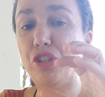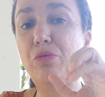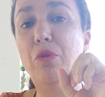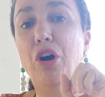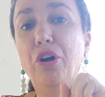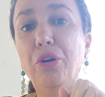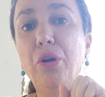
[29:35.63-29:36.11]

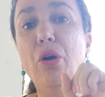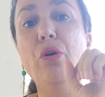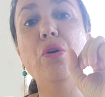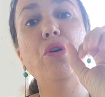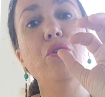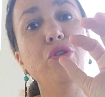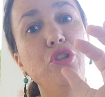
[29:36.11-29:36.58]
tomorrow,
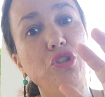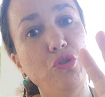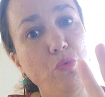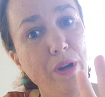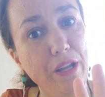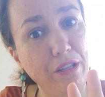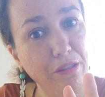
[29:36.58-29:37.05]

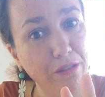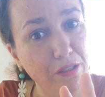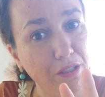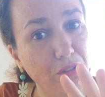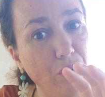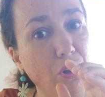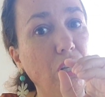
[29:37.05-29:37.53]

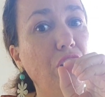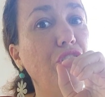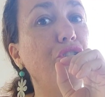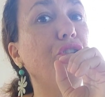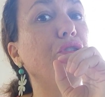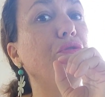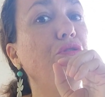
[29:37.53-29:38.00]
$20,
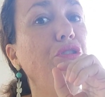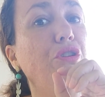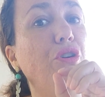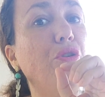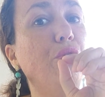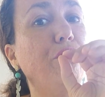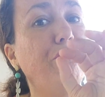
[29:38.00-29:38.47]

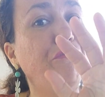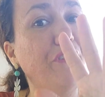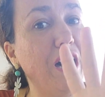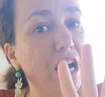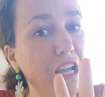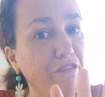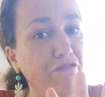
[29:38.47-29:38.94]

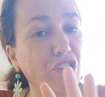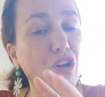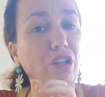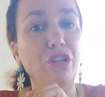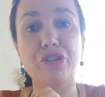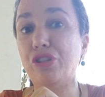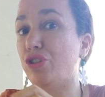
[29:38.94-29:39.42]

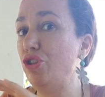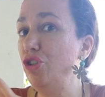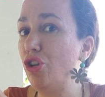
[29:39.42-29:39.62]
$5.